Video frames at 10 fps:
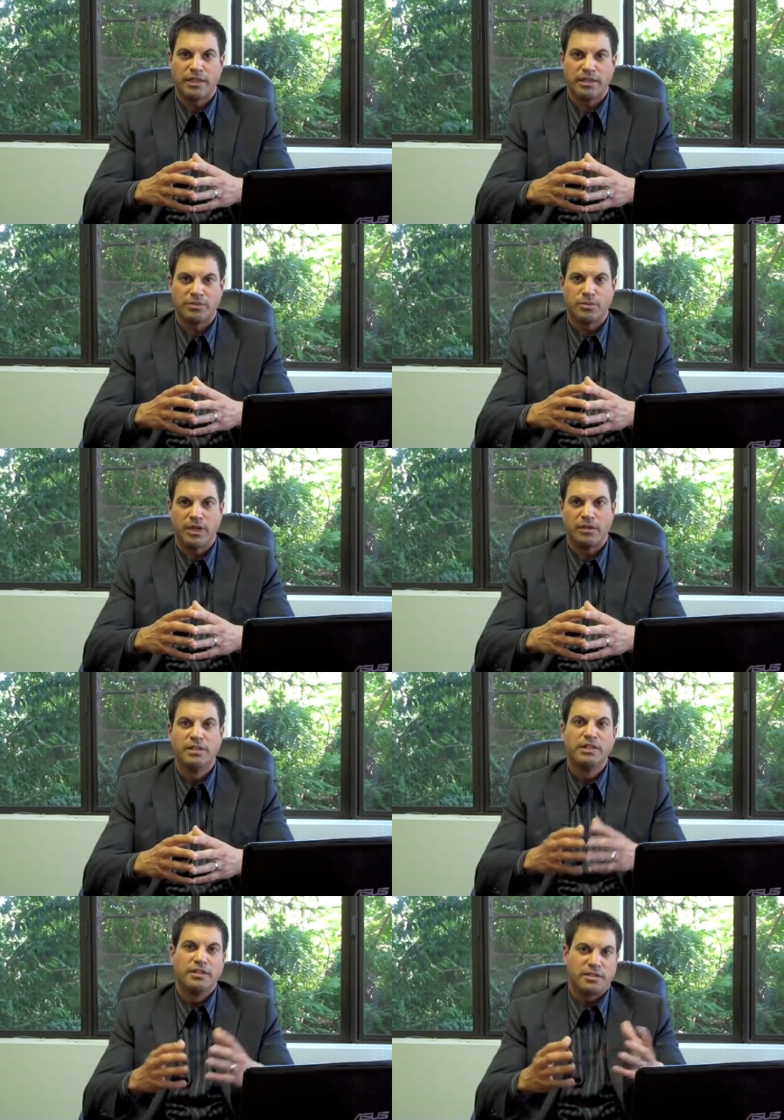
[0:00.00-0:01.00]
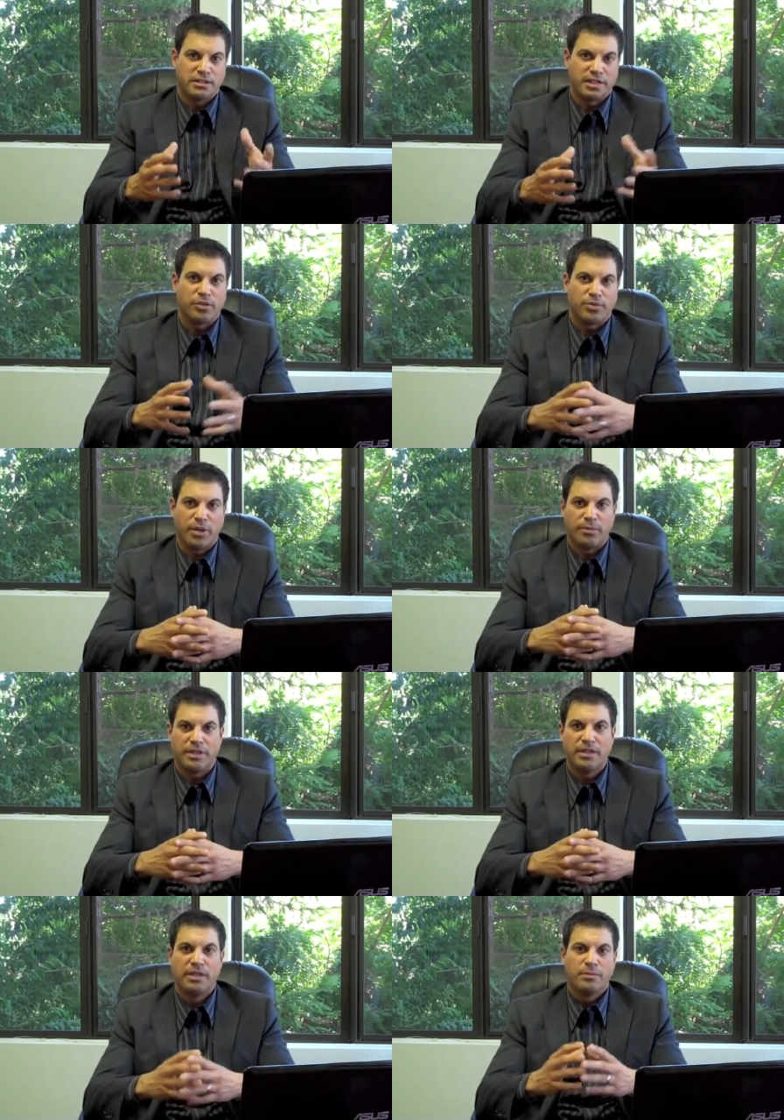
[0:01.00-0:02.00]
as well to sell the
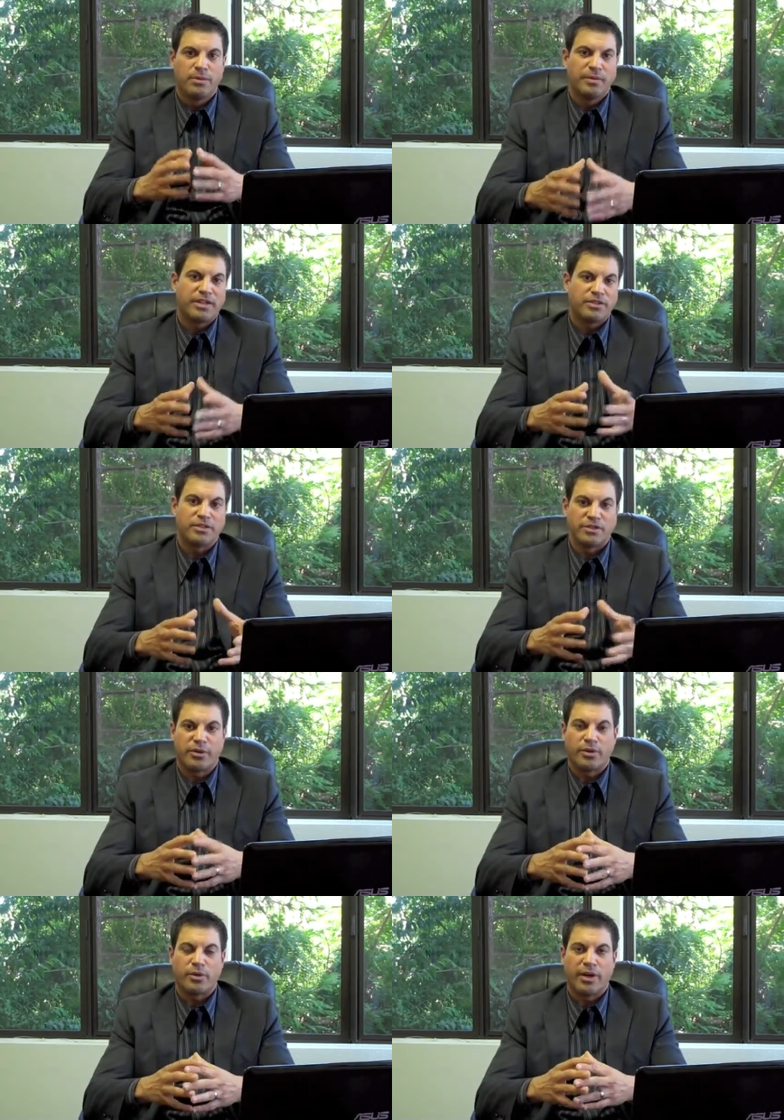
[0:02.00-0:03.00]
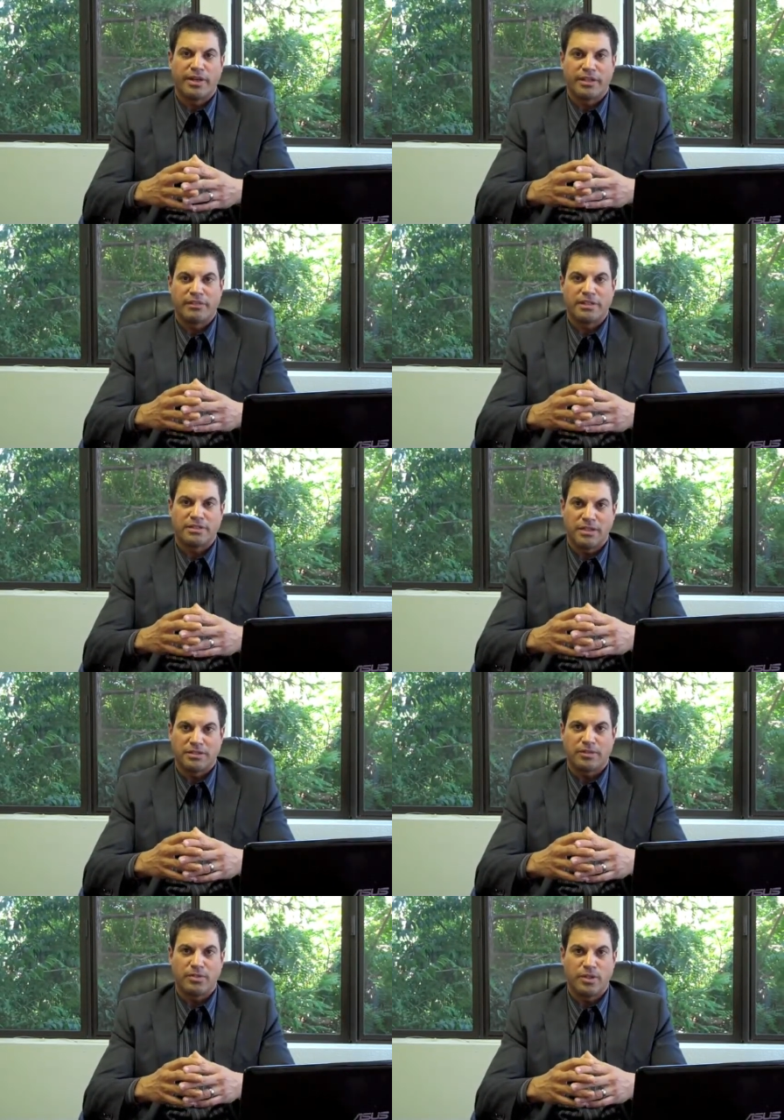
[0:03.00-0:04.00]
property. But make sure it's not required if that's not
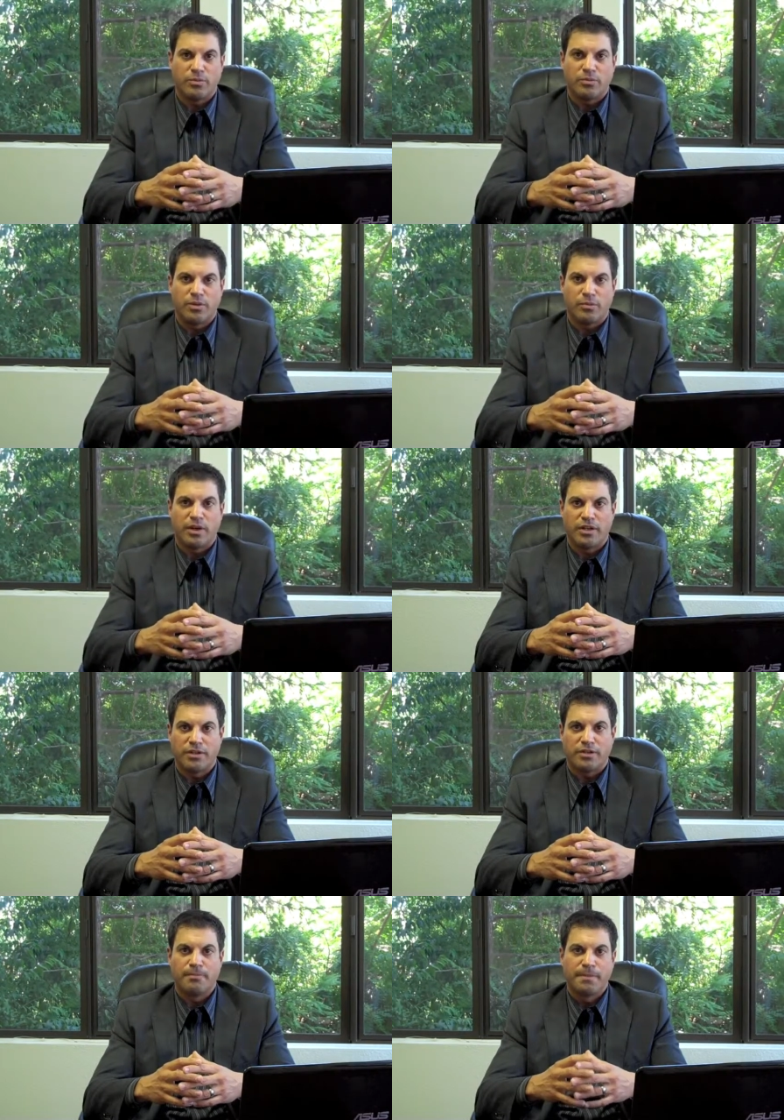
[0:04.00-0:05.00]
something you want to do.